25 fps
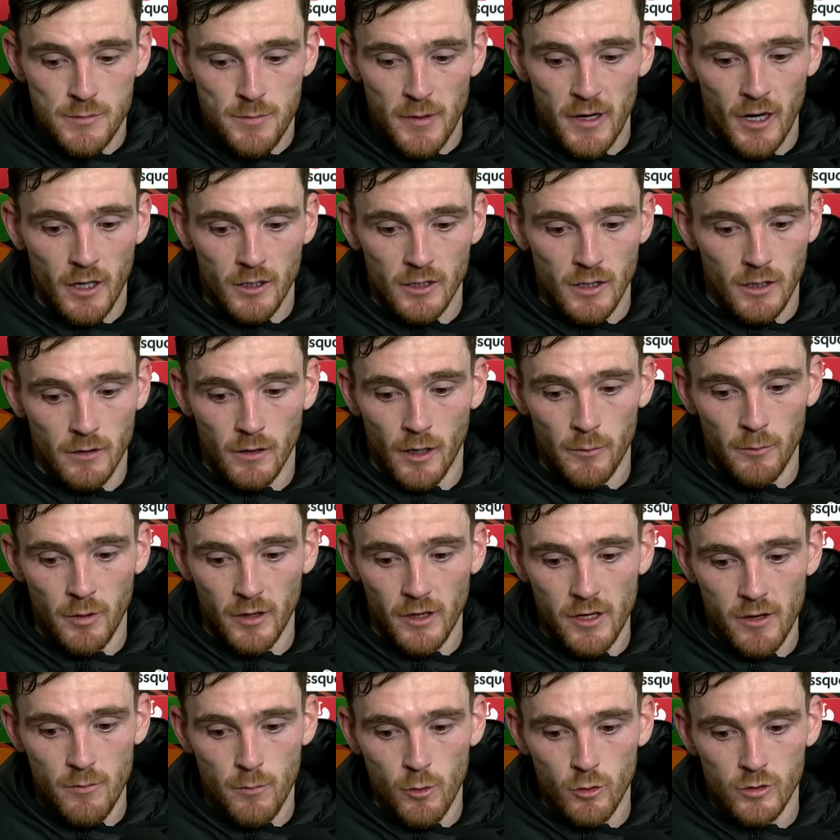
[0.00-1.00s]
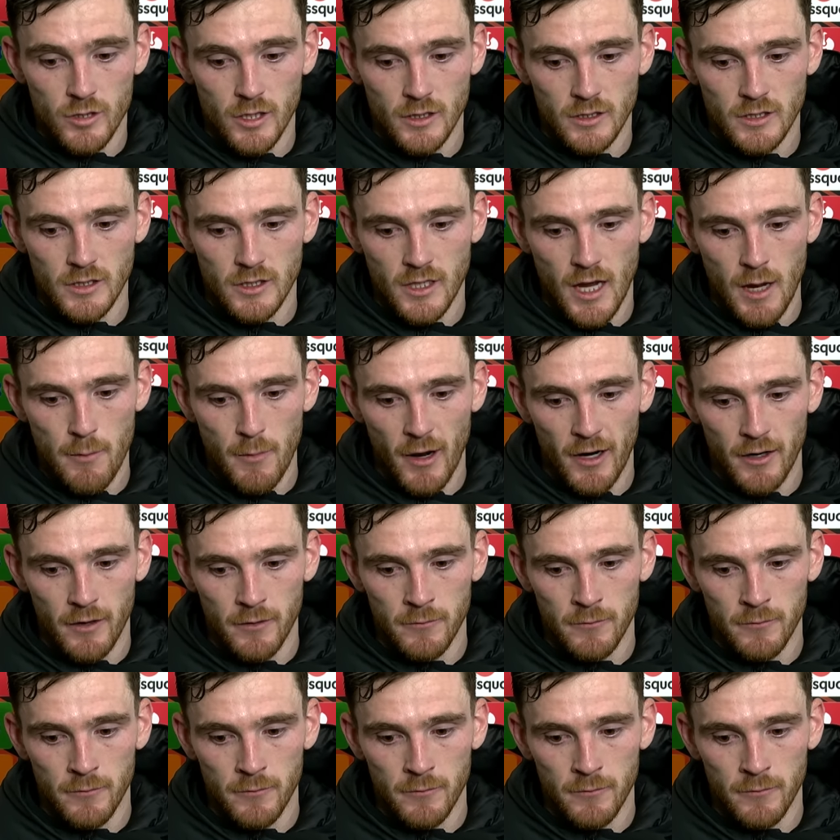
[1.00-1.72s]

been un unbelievable since he's came in,